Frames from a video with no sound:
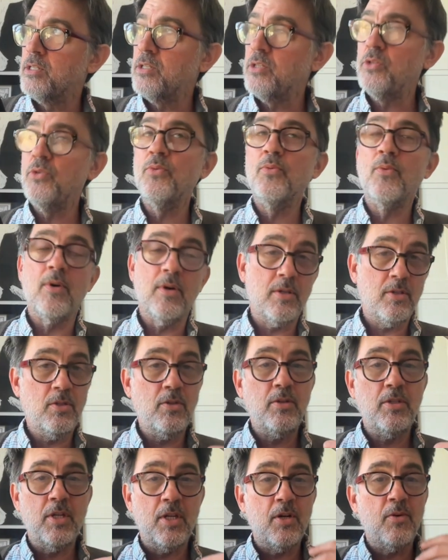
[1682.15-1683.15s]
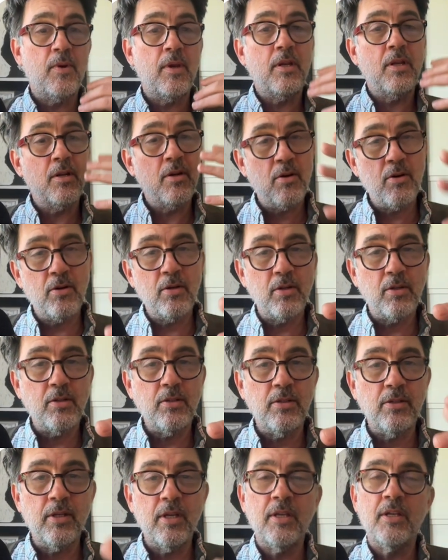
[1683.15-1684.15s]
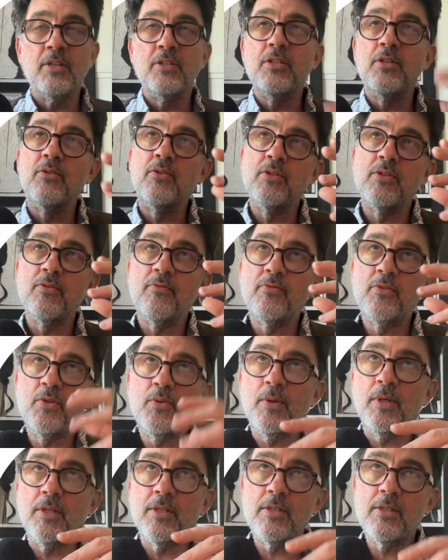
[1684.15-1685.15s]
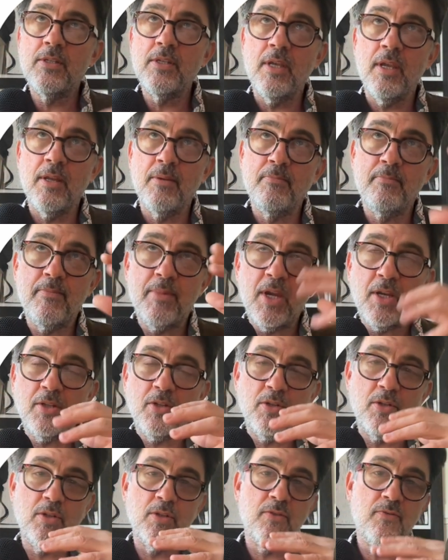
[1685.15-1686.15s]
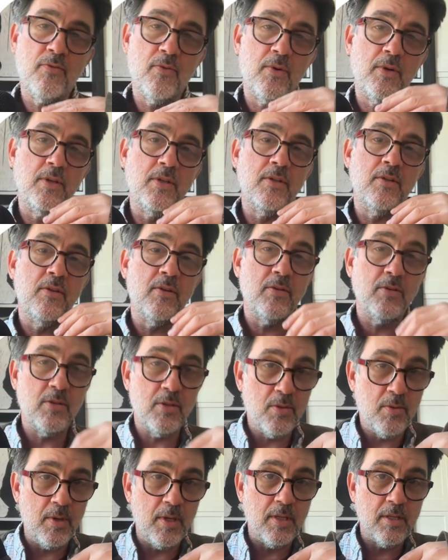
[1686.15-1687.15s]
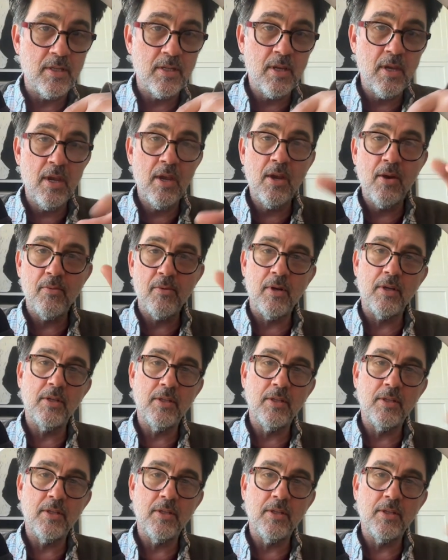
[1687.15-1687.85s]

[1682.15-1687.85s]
you want to generate an article and a series of tweets and pictures for each of those tweets, right?